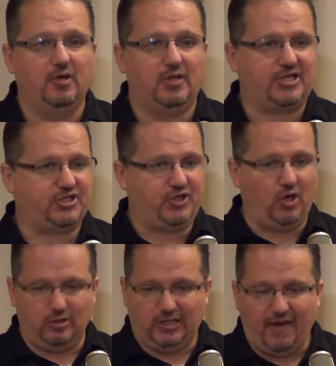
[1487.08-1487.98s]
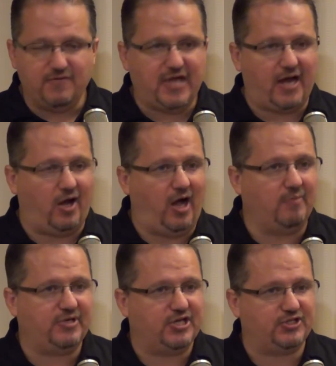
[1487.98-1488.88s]
that still leaves that
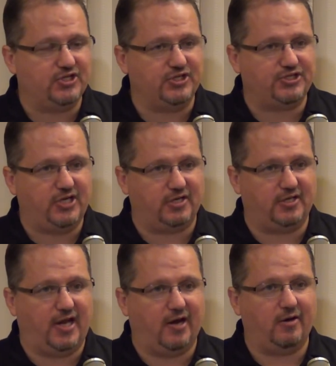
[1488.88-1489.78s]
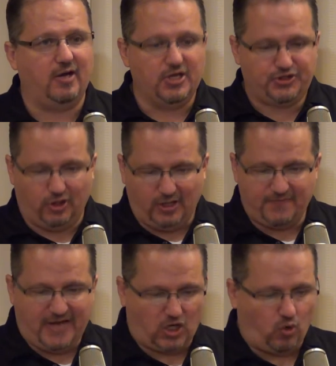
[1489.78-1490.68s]
Hamdi decision sitting there. Still
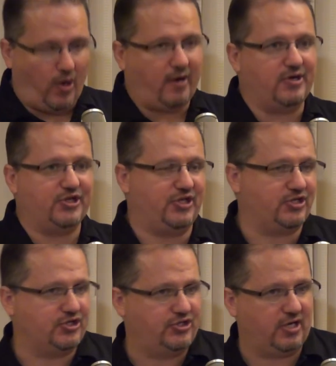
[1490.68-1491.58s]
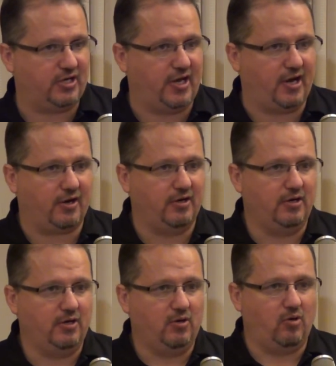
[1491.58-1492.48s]
leaves that Quirin decision sitting there.
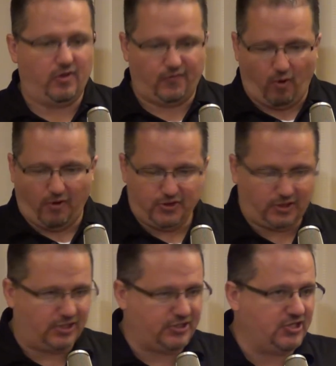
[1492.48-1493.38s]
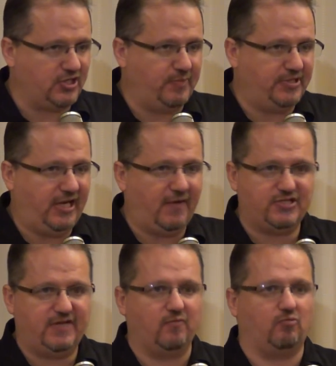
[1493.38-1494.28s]
Or the Fourth Circuit decision in Padilla
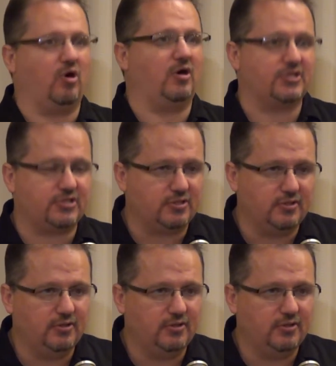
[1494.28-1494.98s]
is even worse.